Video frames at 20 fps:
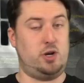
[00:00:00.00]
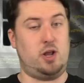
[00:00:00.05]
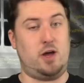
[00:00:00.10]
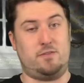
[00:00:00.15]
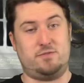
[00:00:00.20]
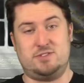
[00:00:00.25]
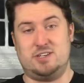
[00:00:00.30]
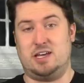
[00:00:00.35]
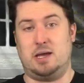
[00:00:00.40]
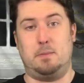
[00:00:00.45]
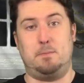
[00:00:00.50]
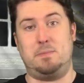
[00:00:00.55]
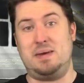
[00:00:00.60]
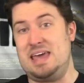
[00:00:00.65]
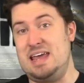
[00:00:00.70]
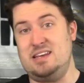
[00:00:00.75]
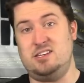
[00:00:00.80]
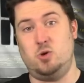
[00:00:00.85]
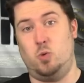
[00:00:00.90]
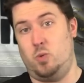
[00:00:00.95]
enough to
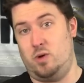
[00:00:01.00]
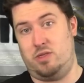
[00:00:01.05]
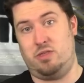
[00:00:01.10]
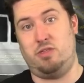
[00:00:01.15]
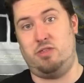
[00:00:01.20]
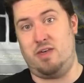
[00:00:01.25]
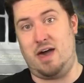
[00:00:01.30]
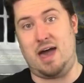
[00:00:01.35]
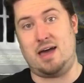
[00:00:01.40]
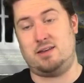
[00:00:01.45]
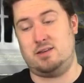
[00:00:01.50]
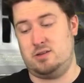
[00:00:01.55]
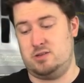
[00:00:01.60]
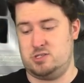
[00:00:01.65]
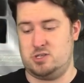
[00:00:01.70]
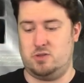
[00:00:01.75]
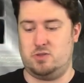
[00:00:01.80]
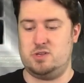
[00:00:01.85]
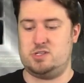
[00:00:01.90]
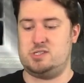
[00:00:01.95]
compete with that.
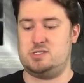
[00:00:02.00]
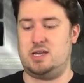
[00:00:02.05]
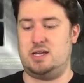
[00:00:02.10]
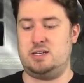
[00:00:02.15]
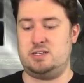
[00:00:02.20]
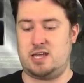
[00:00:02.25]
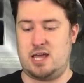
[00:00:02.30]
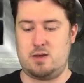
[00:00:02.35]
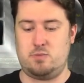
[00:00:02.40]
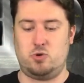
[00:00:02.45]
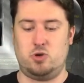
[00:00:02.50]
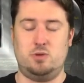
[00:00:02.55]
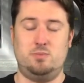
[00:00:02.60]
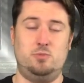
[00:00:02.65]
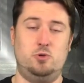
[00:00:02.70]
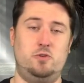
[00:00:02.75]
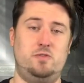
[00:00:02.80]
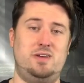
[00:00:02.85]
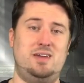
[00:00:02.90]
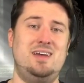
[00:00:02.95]
So this is a damn good
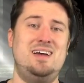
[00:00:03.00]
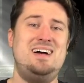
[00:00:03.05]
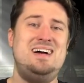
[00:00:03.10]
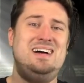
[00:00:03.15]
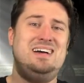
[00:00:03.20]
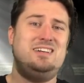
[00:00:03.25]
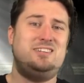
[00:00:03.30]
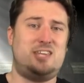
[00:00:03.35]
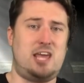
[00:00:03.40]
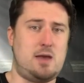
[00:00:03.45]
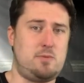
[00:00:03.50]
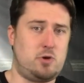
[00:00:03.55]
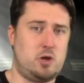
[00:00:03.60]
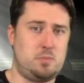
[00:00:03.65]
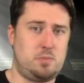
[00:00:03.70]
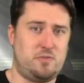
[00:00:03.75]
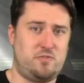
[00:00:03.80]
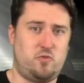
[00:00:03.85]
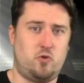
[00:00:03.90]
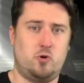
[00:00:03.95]
movie, damn
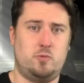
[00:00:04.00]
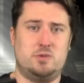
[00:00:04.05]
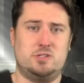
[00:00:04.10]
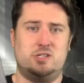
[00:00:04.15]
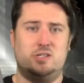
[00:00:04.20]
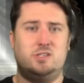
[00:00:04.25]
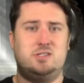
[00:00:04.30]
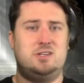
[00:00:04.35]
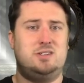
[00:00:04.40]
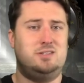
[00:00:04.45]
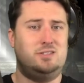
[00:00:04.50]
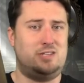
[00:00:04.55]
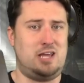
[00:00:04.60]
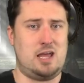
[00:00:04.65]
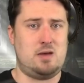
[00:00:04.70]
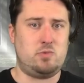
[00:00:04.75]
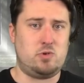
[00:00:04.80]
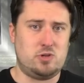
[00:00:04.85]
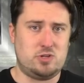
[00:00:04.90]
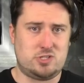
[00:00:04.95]
good performances,
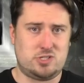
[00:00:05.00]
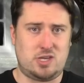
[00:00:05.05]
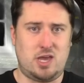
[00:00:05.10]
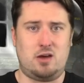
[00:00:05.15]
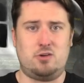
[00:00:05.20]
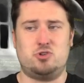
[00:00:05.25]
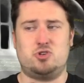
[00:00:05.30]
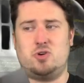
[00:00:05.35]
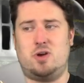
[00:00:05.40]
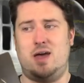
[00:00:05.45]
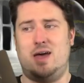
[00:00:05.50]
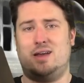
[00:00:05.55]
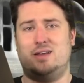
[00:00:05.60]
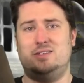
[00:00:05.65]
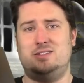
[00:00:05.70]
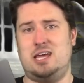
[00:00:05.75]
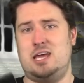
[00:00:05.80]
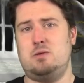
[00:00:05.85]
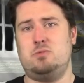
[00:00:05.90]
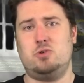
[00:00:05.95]
damn good
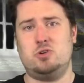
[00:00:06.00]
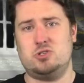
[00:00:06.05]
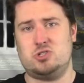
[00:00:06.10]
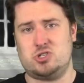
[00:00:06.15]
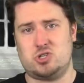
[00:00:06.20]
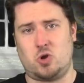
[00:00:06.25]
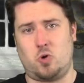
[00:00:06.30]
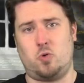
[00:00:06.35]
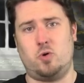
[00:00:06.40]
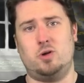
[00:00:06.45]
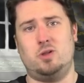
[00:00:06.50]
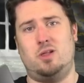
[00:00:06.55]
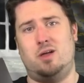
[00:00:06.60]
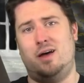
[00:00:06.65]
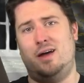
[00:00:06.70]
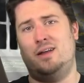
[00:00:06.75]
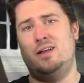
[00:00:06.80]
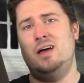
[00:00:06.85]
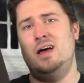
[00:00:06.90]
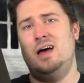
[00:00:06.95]
soundtrack, damn good
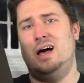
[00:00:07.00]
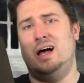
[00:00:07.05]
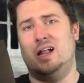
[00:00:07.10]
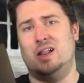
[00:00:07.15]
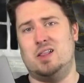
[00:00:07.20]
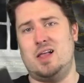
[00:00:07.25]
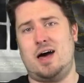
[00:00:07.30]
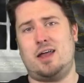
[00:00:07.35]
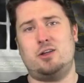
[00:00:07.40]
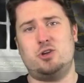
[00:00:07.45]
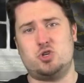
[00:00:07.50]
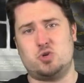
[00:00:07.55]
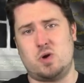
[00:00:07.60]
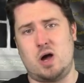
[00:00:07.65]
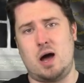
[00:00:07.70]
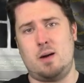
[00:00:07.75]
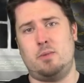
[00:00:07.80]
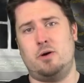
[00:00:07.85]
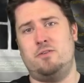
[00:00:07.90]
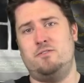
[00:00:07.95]
storyline, a lot of
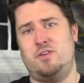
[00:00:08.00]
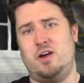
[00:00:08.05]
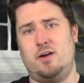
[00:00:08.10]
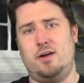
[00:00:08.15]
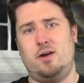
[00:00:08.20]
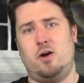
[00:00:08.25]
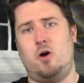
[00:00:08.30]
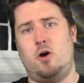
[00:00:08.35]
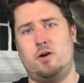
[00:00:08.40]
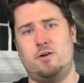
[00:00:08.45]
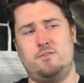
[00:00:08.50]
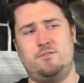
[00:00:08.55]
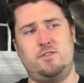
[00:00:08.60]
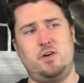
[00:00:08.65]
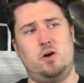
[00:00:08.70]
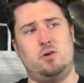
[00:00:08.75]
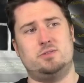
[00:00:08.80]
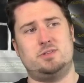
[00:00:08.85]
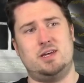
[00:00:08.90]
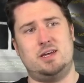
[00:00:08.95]
drama, very
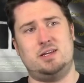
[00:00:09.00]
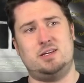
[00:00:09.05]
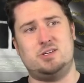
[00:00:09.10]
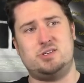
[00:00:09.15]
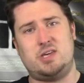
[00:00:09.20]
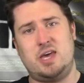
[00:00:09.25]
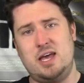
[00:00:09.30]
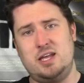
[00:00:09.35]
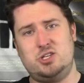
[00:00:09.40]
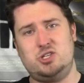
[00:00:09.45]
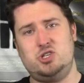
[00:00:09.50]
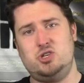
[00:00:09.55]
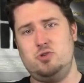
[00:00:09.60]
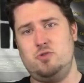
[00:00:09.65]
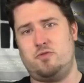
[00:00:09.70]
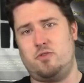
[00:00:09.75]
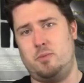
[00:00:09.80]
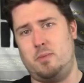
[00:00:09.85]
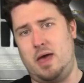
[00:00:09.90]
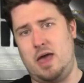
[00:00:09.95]
heartfelt. It just hits you
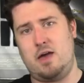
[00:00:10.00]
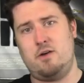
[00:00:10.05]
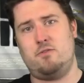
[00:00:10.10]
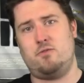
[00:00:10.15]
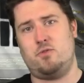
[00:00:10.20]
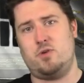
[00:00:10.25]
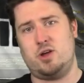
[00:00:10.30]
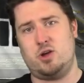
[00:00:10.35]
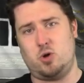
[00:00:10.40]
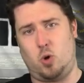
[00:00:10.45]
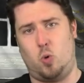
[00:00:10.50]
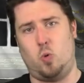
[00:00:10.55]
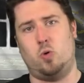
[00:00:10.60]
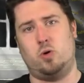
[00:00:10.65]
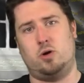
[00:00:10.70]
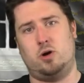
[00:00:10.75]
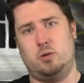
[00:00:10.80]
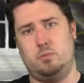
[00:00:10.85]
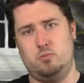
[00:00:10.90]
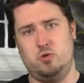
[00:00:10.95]
from every
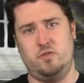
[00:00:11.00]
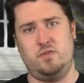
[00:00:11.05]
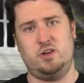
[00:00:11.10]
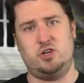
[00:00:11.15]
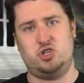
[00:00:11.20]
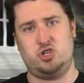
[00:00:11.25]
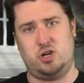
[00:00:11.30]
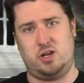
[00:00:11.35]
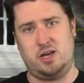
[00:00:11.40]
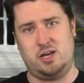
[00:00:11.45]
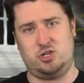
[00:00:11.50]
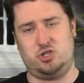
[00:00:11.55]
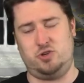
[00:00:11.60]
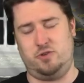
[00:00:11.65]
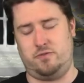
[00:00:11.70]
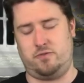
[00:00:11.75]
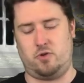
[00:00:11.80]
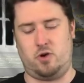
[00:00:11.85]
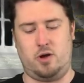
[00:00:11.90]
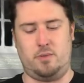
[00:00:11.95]
corner a movie should hit
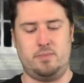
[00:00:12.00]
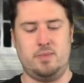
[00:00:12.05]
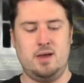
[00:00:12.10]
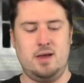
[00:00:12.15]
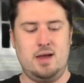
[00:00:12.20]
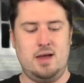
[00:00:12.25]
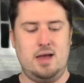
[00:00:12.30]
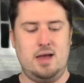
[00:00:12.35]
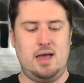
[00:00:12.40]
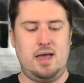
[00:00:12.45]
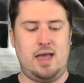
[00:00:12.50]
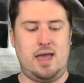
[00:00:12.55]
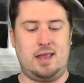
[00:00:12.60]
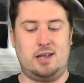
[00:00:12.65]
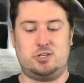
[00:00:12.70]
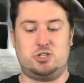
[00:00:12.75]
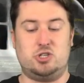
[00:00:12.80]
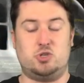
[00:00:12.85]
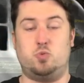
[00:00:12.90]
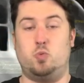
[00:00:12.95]
you from, and
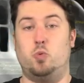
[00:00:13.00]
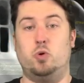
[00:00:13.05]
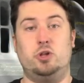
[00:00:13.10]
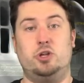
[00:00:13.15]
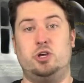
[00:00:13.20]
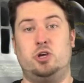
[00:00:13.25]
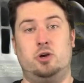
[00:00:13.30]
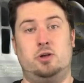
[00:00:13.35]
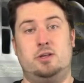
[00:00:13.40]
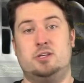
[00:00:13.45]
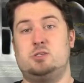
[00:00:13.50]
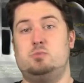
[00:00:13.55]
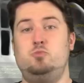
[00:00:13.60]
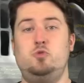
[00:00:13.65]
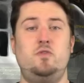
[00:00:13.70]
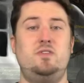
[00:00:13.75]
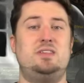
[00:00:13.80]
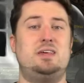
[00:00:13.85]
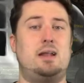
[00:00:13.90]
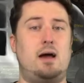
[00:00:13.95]
it's just really good. It's a
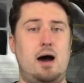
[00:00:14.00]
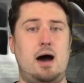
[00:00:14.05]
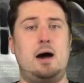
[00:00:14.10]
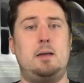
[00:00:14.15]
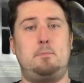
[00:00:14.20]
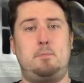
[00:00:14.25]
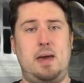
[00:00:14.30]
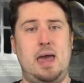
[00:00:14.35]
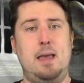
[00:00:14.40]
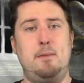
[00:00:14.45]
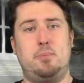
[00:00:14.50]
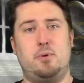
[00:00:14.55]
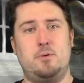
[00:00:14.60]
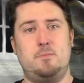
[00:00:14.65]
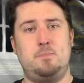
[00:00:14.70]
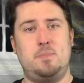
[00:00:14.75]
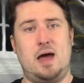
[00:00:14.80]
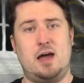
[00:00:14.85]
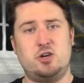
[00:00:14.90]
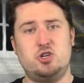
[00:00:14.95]
movie that, on
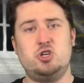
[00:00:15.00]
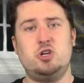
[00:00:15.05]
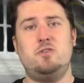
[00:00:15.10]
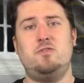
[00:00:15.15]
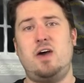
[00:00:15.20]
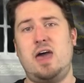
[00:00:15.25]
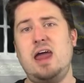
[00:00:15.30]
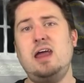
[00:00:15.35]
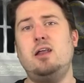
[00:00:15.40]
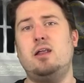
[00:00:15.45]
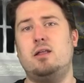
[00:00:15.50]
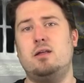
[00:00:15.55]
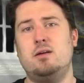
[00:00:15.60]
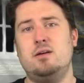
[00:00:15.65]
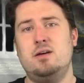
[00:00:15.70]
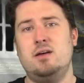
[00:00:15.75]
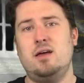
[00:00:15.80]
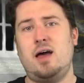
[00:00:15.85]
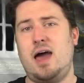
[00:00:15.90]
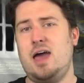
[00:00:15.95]
paper, I should have hated.
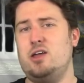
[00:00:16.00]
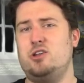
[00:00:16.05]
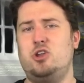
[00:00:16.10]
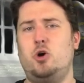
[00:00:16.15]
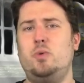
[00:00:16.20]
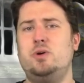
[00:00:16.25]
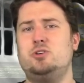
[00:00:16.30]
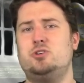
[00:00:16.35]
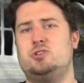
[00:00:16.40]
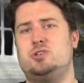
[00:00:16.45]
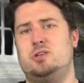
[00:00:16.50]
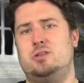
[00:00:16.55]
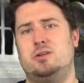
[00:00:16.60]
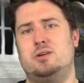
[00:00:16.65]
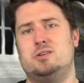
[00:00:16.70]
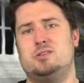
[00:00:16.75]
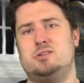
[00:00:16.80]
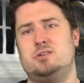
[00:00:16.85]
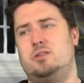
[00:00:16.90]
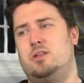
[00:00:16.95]
I had no interest in
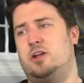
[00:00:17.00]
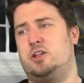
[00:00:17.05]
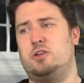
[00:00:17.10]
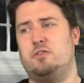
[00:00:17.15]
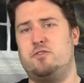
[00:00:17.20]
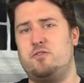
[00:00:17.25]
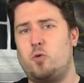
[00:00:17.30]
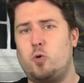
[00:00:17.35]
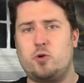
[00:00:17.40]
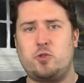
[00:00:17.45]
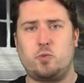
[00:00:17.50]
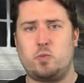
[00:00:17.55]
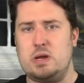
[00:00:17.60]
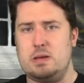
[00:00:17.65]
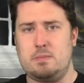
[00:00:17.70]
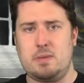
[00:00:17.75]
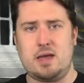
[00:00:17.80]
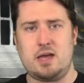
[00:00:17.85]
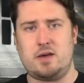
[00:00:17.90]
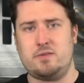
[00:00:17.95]
this. Like the fourth
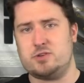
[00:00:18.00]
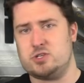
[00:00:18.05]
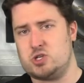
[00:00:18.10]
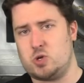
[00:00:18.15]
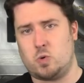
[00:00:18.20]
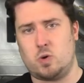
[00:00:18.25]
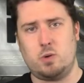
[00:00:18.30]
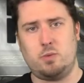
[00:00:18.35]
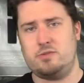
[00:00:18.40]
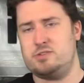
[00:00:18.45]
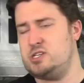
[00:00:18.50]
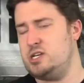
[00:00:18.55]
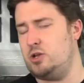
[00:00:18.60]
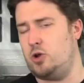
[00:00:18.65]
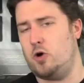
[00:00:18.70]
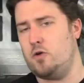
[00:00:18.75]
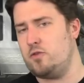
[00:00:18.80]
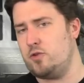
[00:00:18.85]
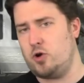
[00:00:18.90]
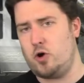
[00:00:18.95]
remake of a story we've seen
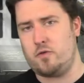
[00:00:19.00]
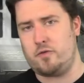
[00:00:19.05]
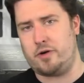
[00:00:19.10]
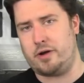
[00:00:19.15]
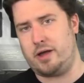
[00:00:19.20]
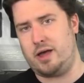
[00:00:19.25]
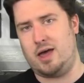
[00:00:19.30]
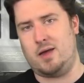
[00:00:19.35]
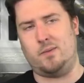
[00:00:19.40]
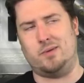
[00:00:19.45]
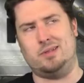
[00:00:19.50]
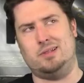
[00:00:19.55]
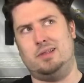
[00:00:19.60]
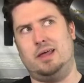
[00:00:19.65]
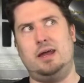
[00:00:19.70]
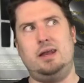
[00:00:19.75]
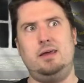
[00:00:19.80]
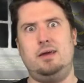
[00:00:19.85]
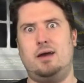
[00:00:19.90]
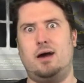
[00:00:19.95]
over and over again with
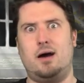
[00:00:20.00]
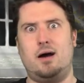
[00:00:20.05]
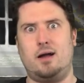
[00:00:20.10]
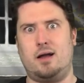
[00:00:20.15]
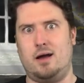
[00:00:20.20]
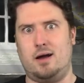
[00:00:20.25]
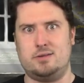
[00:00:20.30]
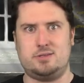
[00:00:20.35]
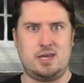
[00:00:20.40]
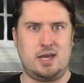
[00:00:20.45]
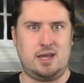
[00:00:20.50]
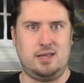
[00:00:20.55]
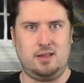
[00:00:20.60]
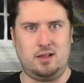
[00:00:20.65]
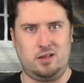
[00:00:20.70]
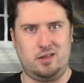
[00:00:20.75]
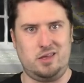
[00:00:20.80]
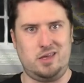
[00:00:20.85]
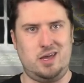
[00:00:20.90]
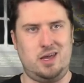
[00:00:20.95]
Lady Gaga taking
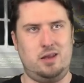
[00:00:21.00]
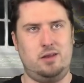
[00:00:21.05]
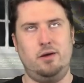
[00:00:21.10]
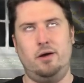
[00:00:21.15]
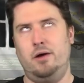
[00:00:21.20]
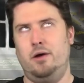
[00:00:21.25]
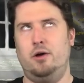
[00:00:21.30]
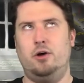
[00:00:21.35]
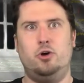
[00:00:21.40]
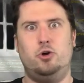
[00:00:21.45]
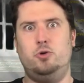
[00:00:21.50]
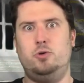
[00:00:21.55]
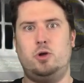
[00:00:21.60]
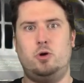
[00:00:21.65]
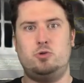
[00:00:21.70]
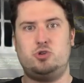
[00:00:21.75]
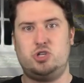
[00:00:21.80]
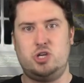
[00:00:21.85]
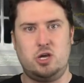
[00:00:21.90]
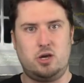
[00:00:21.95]
the lead. Who
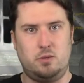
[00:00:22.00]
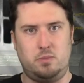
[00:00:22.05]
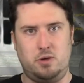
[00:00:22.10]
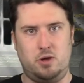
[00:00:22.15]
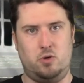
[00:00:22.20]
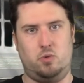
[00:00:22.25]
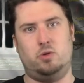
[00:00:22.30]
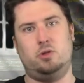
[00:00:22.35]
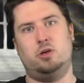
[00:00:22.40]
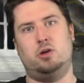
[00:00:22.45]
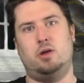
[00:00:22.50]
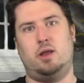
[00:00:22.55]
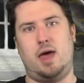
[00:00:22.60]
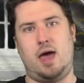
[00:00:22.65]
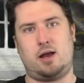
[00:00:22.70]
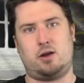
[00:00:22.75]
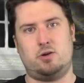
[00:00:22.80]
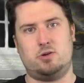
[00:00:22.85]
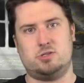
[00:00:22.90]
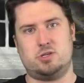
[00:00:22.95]
knows, she could be a really good
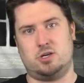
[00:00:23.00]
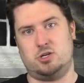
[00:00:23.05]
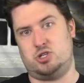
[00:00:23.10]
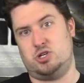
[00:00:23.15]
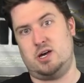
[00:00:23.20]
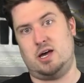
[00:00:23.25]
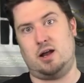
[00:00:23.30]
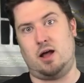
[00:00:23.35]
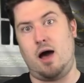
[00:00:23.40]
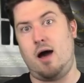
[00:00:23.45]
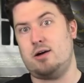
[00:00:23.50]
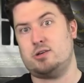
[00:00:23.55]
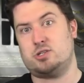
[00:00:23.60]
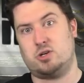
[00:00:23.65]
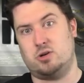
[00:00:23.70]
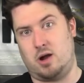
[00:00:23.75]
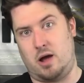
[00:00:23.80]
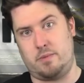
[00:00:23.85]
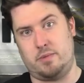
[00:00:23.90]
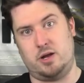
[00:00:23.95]
actress because she got an
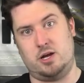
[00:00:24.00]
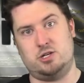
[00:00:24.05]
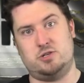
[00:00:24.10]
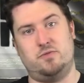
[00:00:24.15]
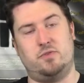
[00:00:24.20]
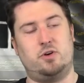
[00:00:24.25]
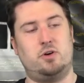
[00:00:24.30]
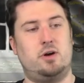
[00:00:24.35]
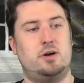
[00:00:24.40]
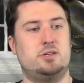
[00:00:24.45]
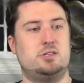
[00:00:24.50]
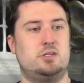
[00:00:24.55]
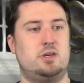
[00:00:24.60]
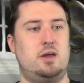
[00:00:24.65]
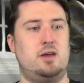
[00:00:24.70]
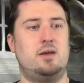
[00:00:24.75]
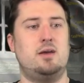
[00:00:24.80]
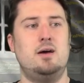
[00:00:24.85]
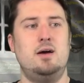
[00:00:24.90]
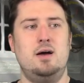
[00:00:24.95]
Oscar nomination, for Christ's
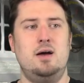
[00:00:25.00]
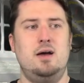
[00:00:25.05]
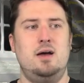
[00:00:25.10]
sake.